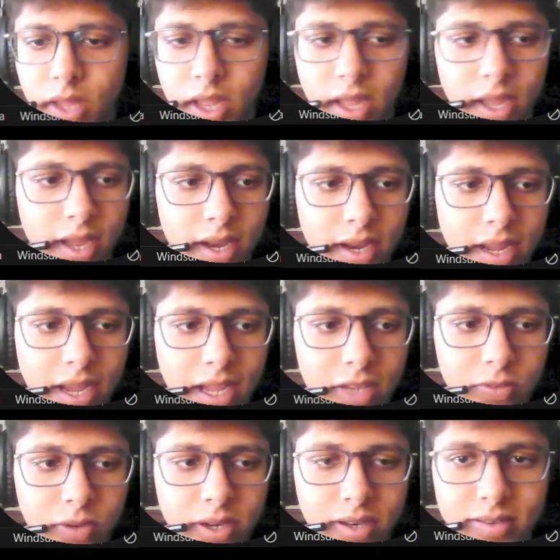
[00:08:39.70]
And as
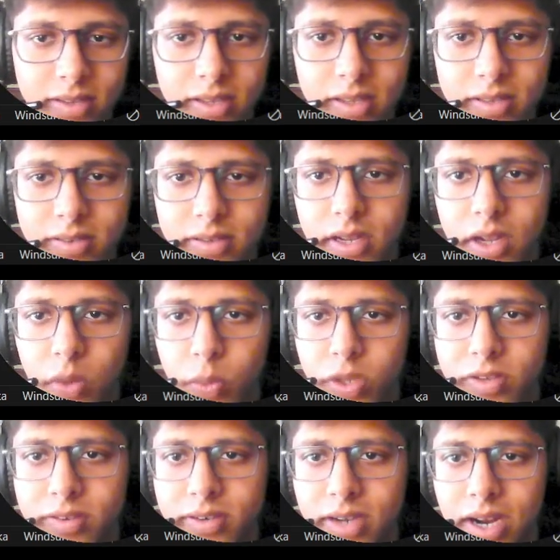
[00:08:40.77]
we discussed, we
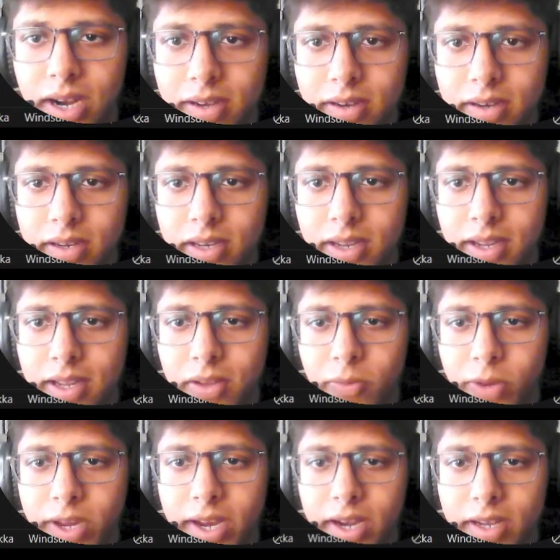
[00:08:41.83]

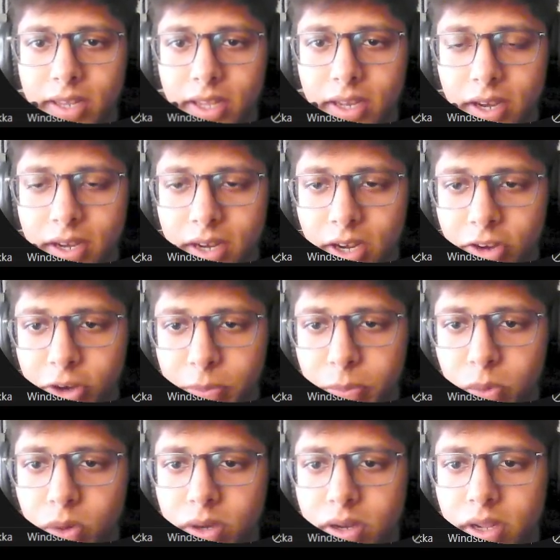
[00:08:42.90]
get the detailed
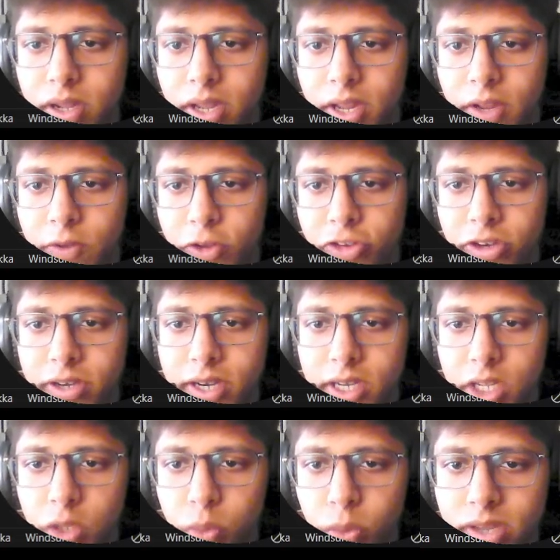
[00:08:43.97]
report, we generate
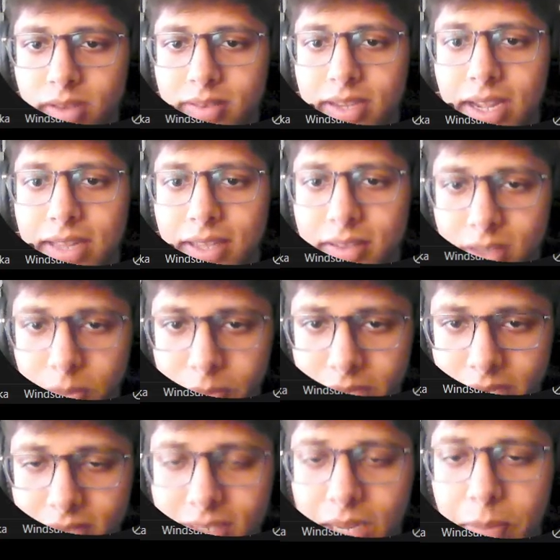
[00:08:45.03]
the quiz and the
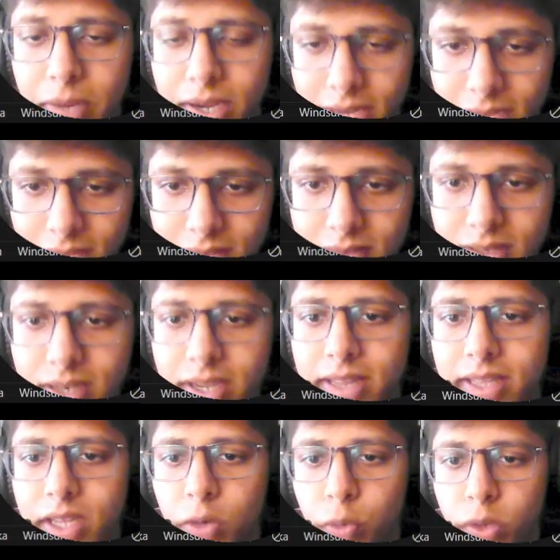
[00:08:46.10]
summary simultaneously,
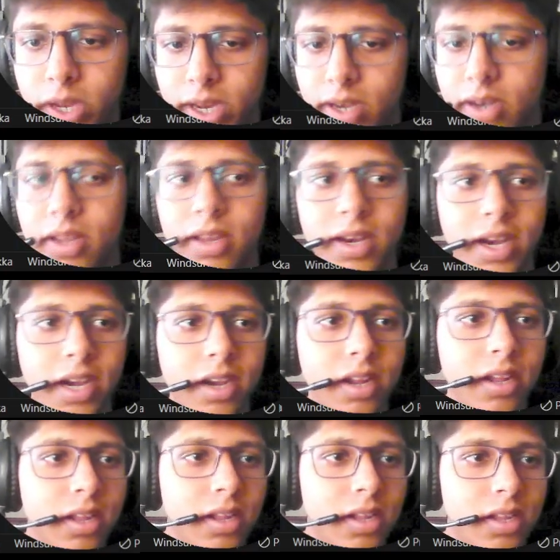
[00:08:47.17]
and then we end, right?
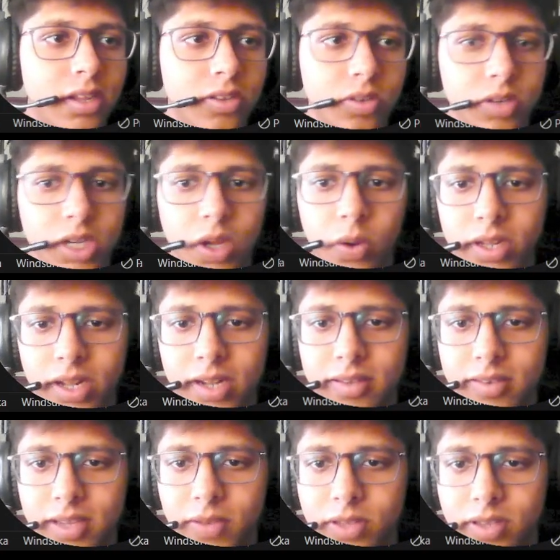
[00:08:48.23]
So now
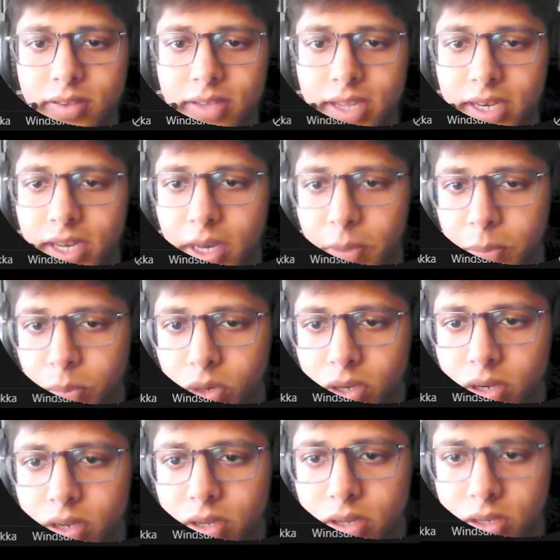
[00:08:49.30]
let's give this an
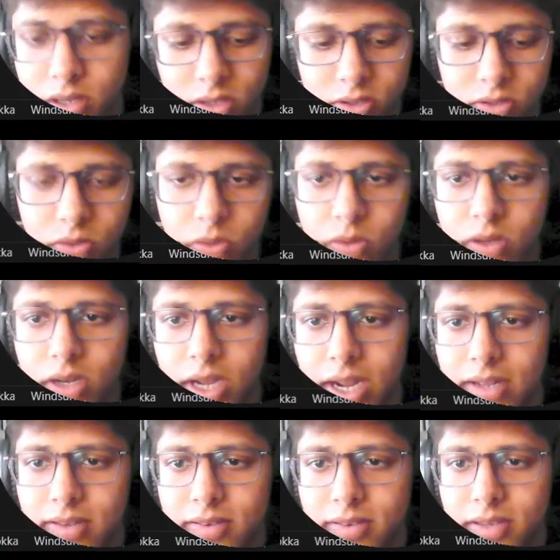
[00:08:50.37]
input. So
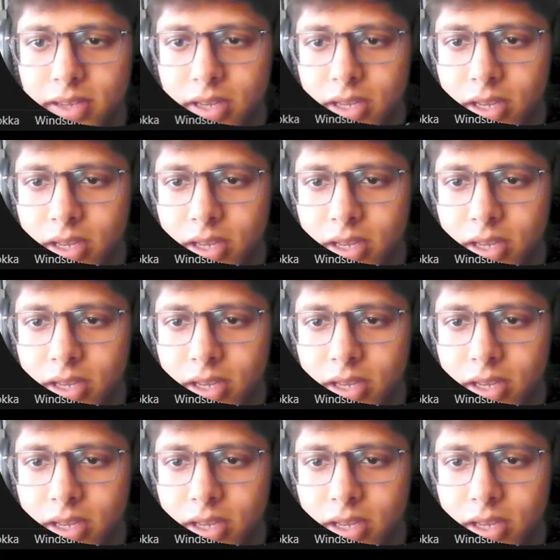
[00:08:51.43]
I'll say